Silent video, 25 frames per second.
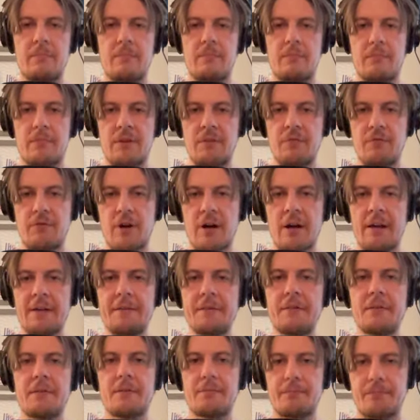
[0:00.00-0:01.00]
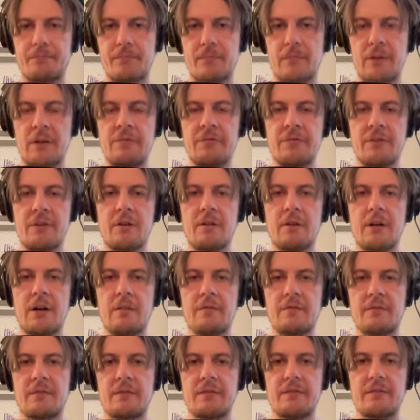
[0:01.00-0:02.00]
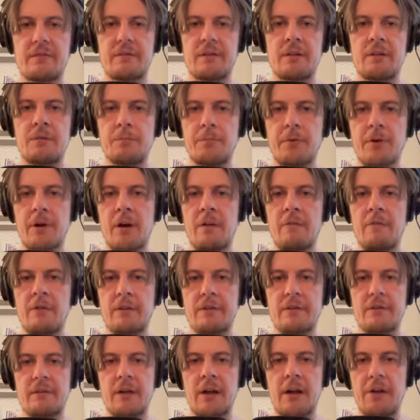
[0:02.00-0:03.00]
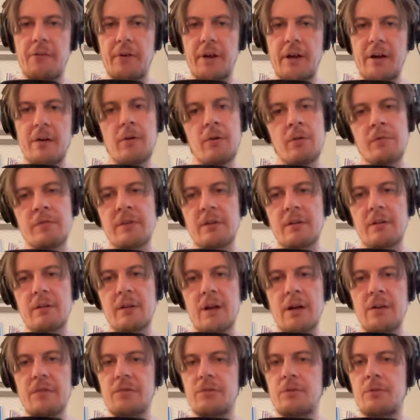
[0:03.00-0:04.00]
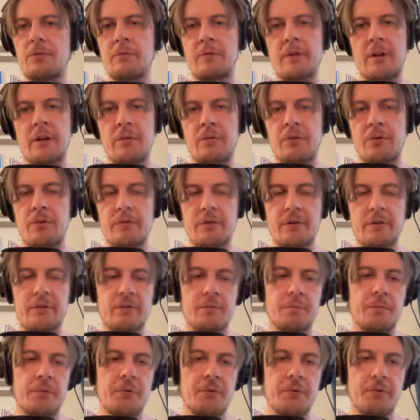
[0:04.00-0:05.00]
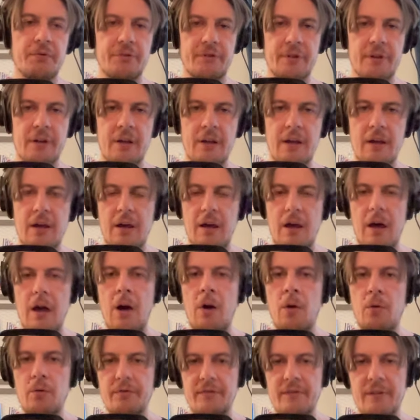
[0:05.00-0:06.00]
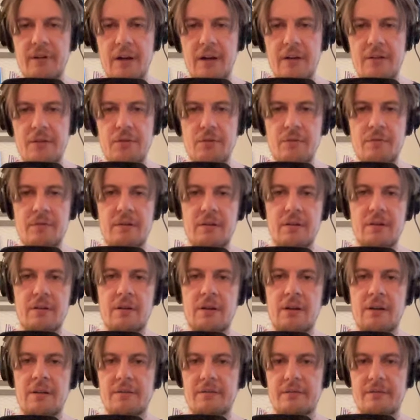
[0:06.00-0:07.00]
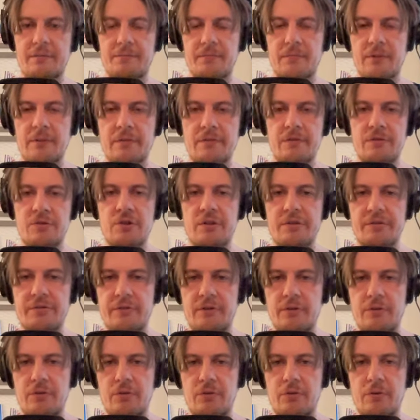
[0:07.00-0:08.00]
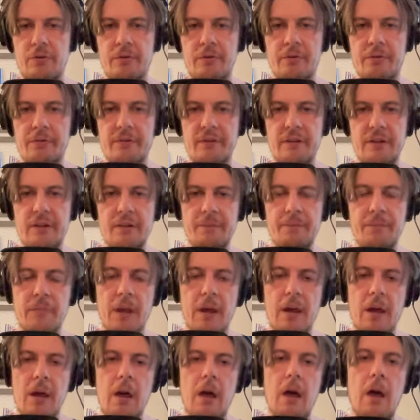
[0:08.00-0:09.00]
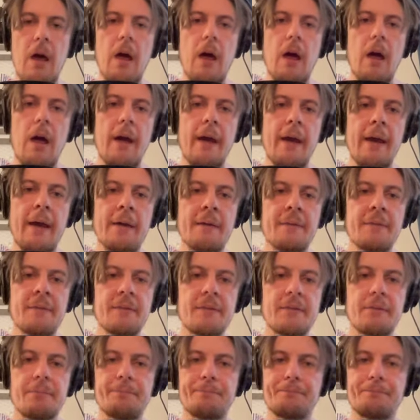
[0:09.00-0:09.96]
defined in the class, it's in private area of the class, so they are not exposed outside of the class. It's just internal thing. And